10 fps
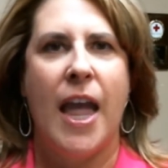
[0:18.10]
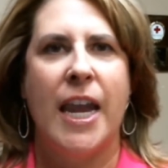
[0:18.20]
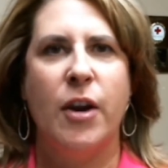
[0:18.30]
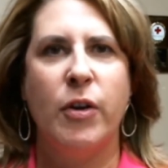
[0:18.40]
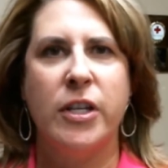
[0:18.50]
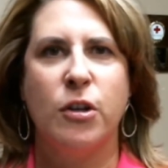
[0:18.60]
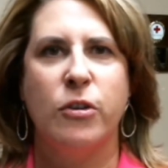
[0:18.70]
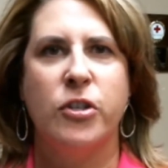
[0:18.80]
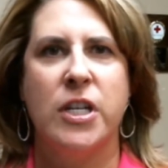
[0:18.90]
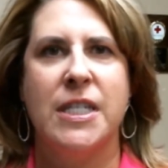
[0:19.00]
Hearing
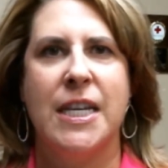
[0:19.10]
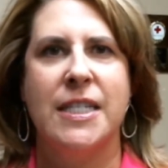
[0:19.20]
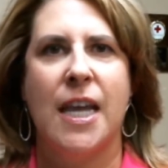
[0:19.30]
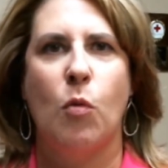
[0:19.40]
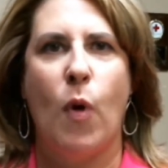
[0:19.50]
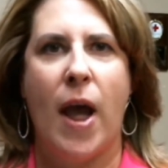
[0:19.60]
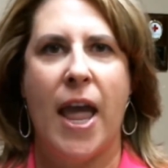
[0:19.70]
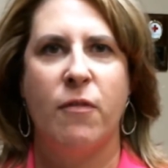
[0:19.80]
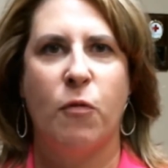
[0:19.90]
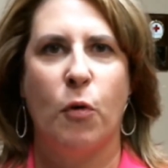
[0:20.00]
Searches is a
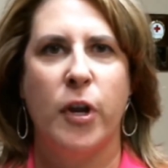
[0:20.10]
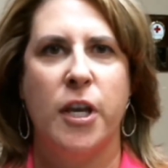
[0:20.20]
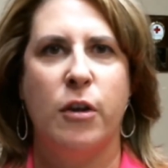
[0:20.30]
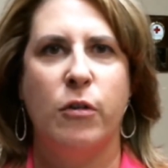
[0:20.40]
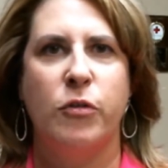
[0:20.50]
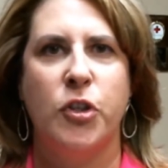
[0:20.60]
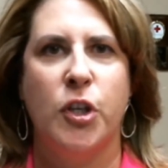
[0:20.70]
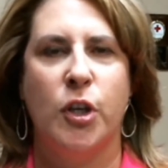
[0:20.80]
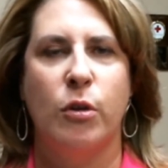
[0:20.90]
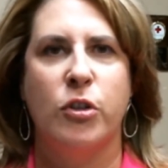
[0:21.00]
way for you
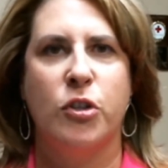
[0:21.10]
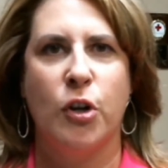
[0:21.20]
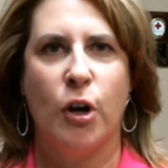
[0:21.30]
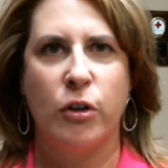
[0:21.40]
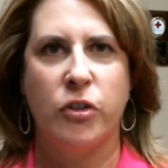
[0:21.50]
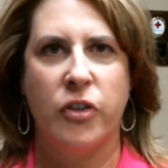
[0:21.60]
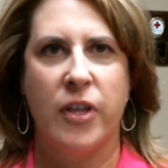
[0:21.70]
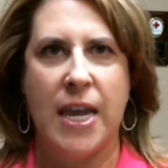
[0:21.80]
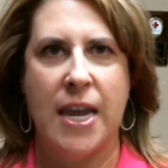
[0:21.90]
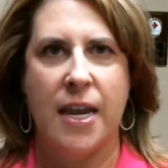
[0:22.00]
to search
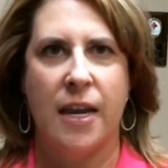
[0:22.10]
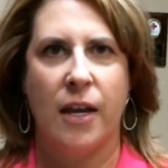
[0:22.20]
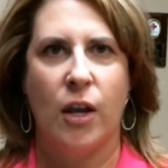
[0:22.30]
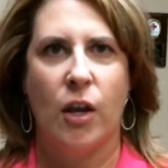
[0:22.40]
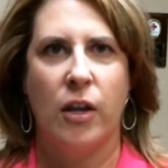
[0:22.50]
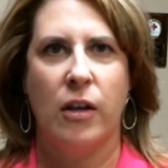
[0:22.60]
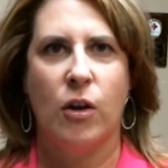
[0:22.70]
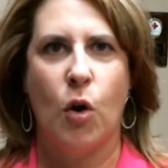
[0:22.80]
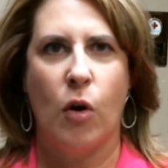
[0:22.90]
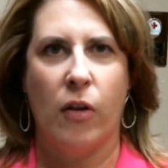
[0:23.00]
the,
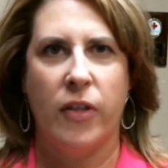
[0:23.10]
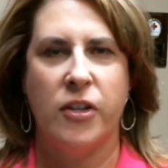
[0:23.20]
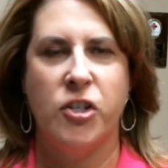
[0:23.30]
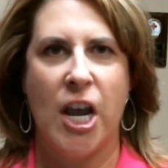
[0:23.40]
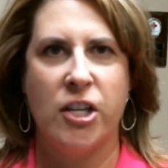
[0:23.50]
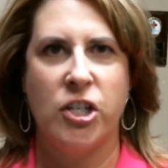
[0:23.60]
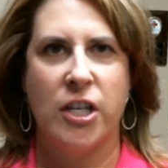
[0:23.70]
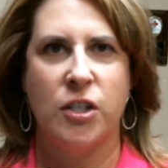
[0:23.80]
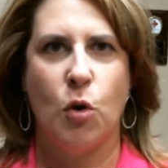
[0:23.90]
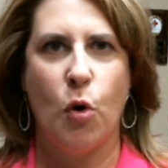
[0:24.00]
the
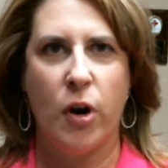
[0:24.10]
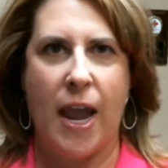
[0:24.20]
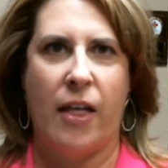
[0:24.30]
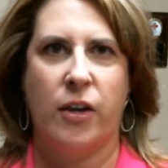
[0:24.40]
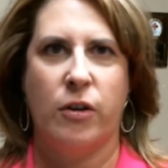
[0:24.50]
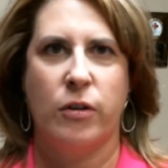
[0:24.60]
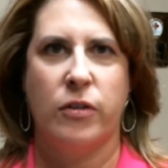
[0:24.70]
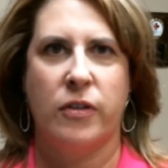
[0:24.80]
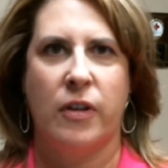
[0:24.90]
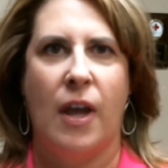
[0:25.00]
judges' court
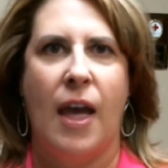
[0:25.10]
calendars.